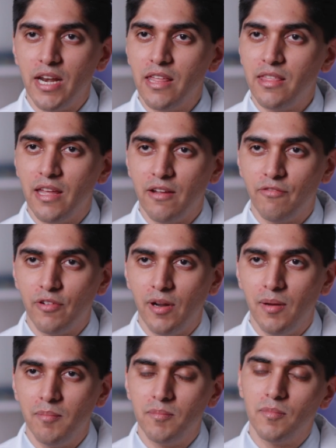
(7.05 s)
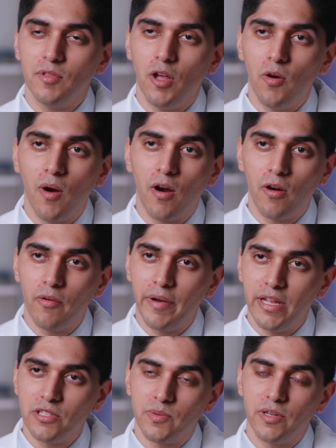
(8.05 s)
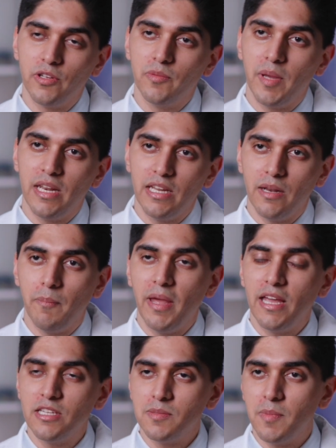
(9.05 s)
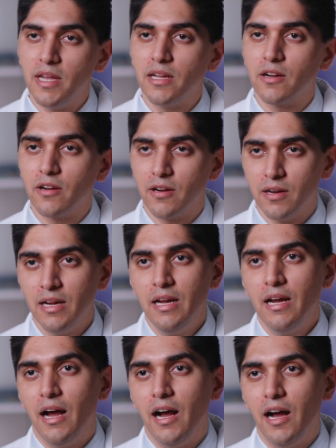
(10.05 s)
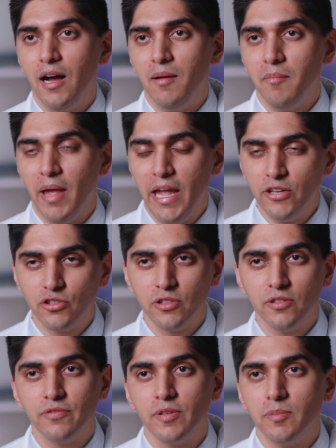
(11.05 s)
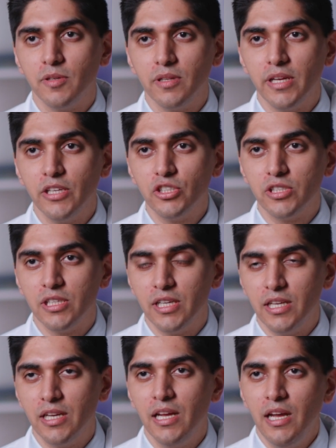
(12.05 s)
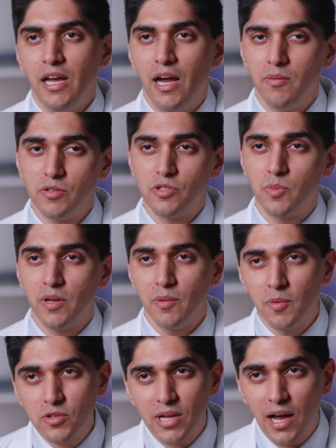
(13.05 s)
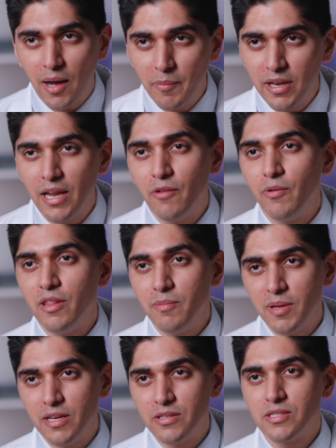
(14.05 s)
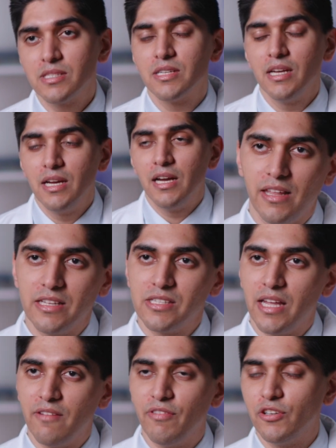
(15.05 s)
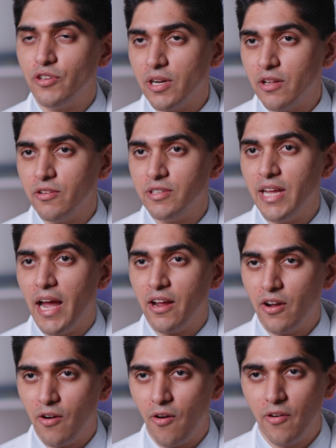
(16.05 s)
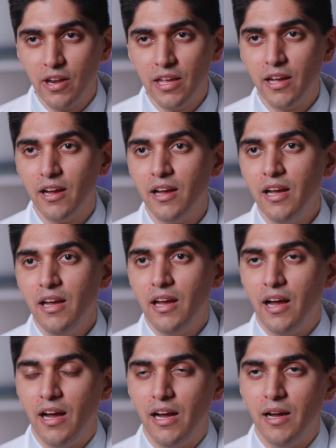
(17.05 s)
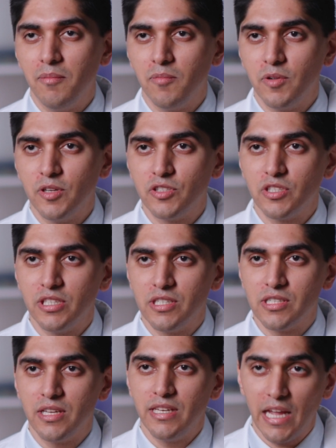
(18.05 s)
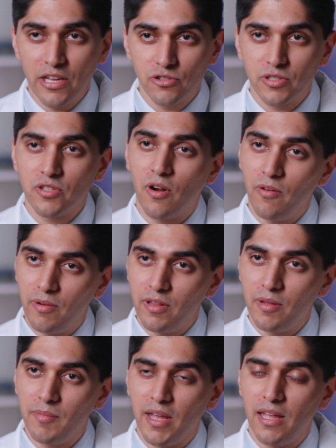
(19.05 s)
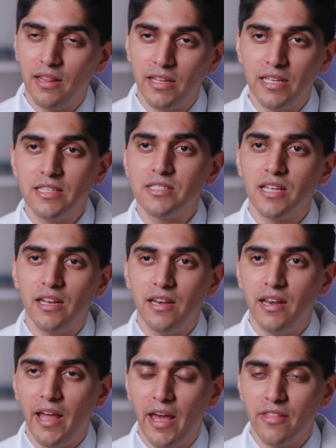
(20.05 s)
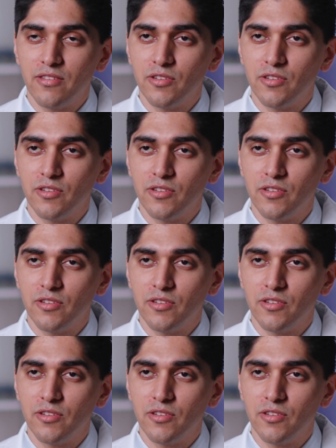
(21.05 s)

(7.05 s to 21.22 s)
anything from low heart rates where you may need a pacemaker, um, atrial fibrillation, uh, which is one of the most common arrhythmias, things like ventricular tachycardia, um, which is a dangerous heart rhythm that can lead to sudden death.